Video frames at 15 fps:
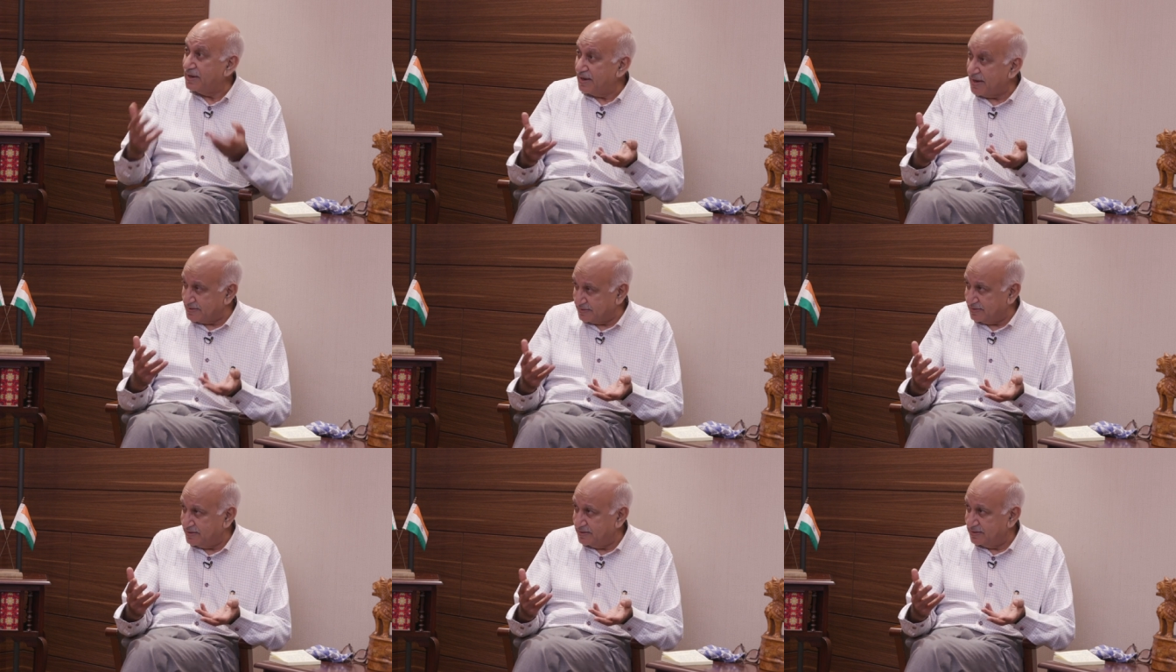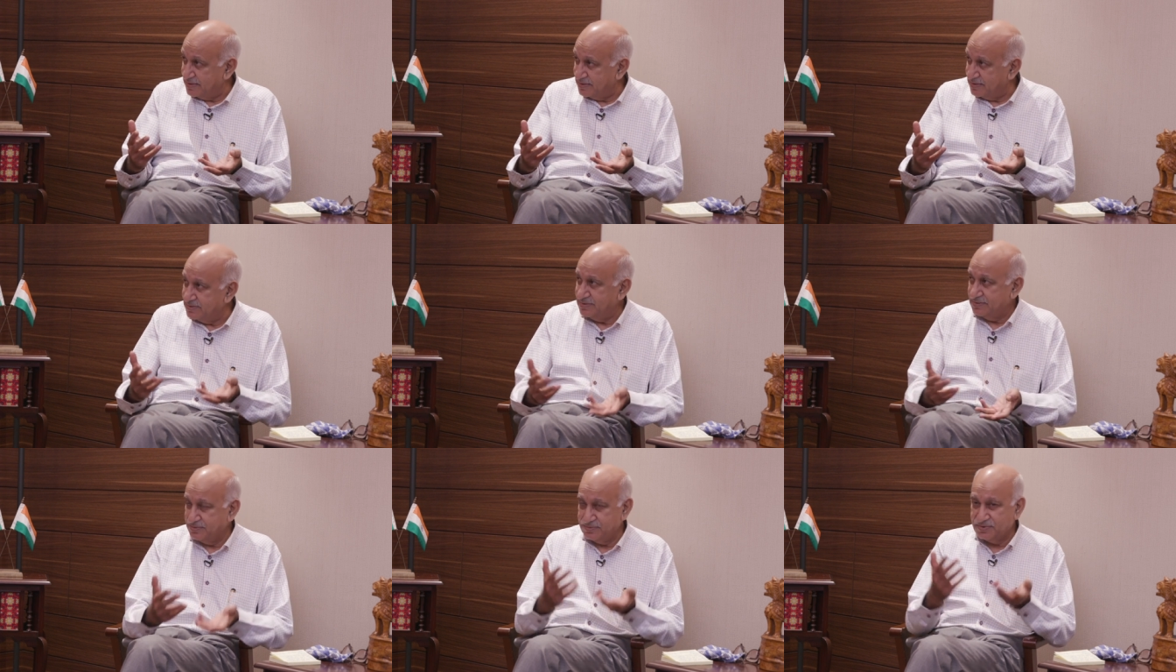Attlee,
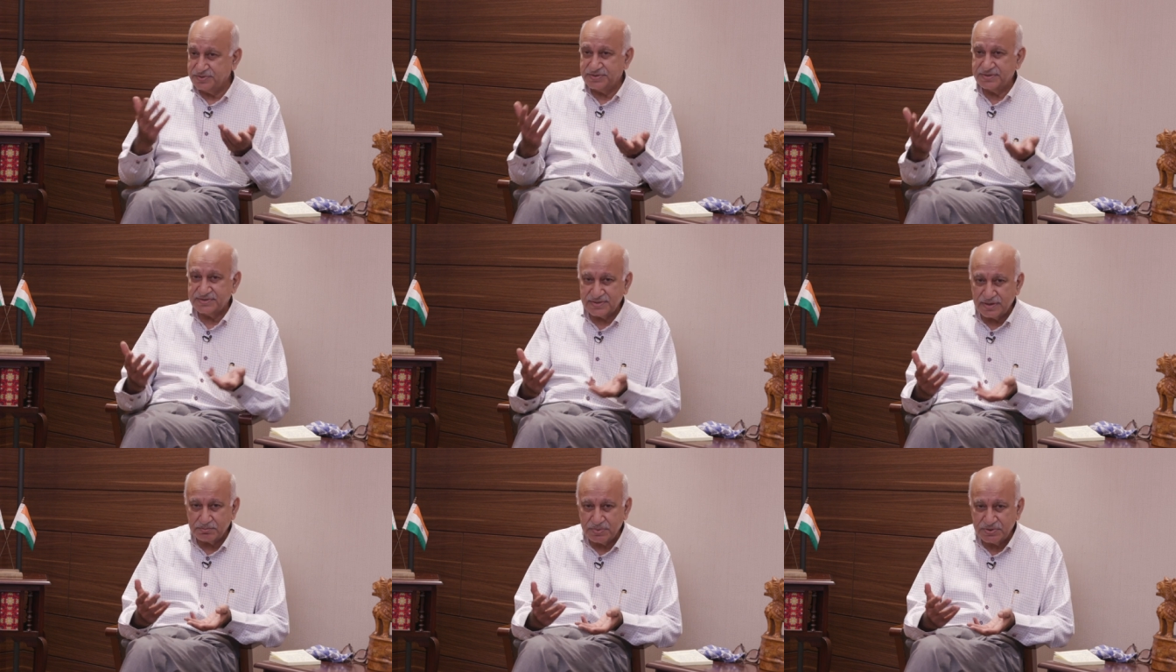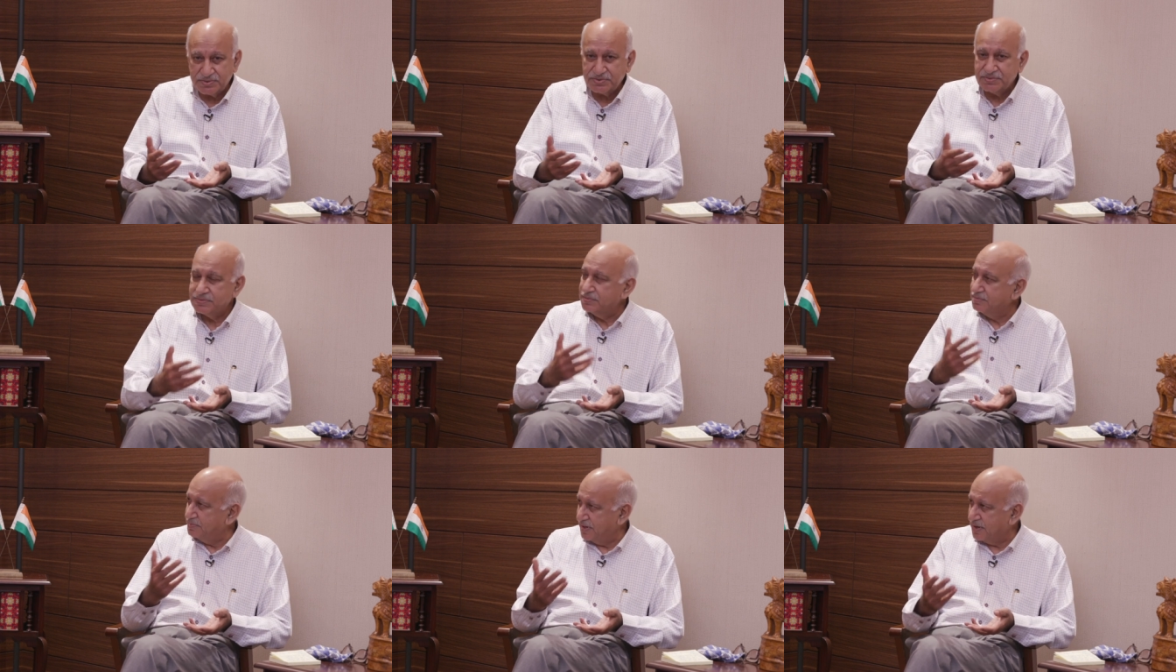who was his number two,
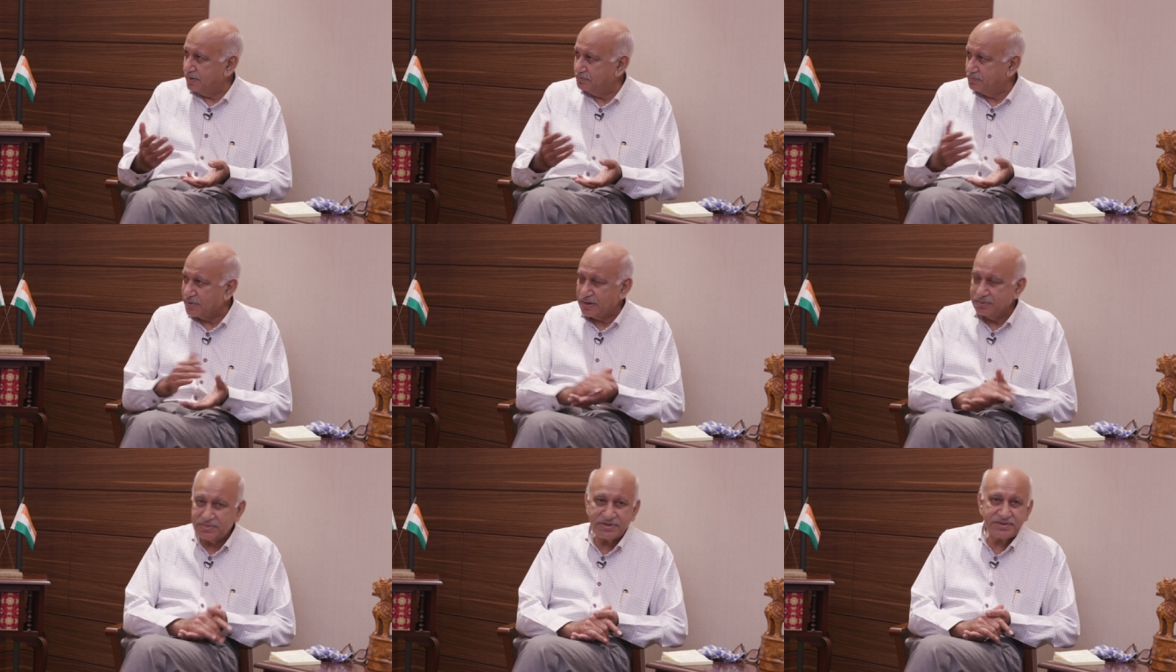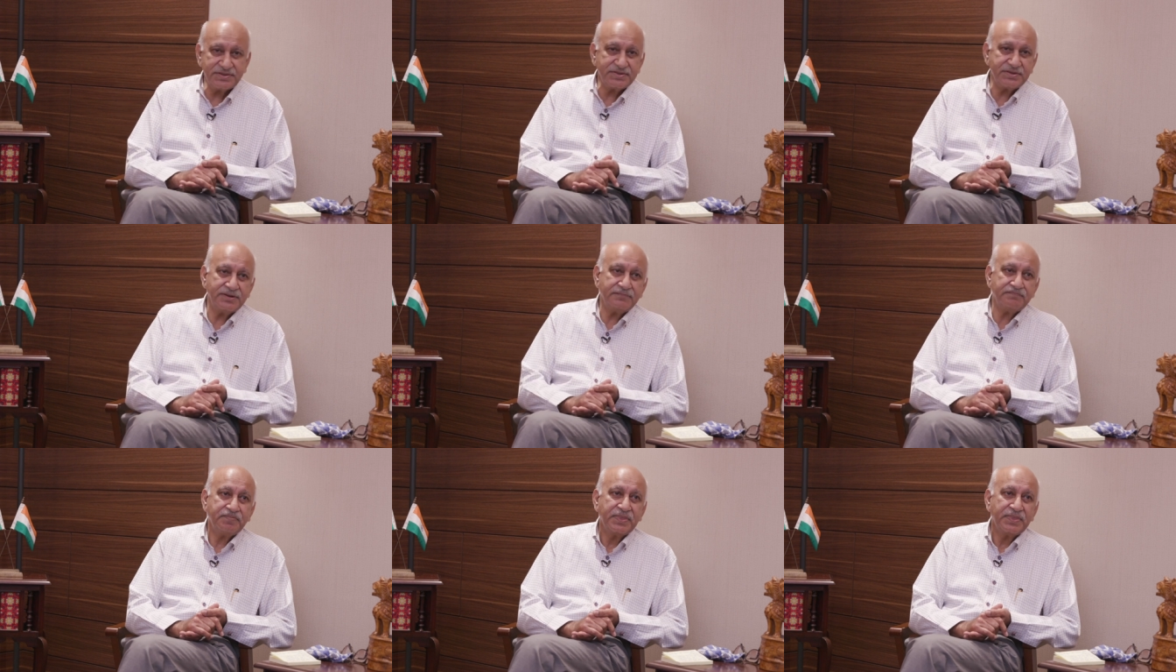became Prime Minister.